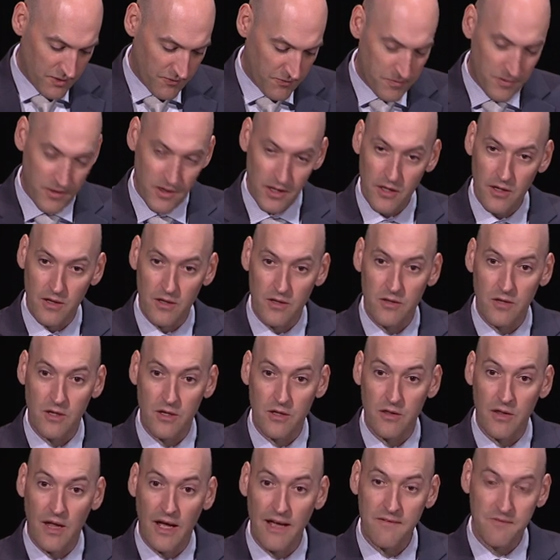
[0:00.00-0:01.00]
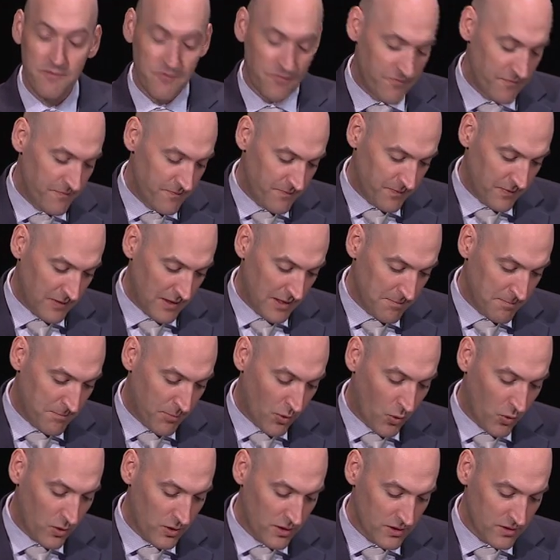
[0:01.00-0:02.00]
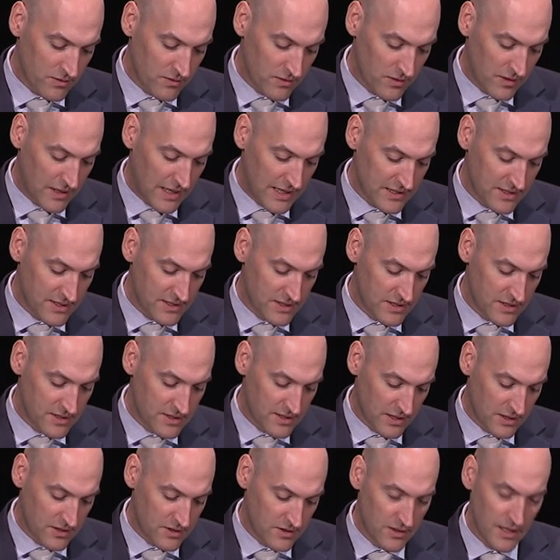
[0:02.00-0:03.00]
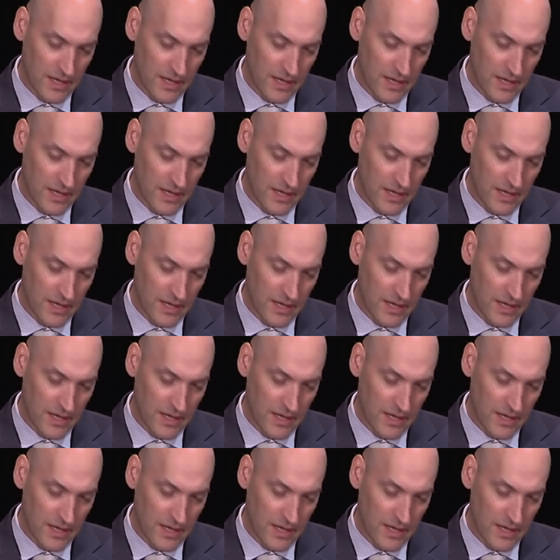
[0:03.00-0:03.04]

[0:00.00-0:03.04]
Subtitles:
the life important lessons and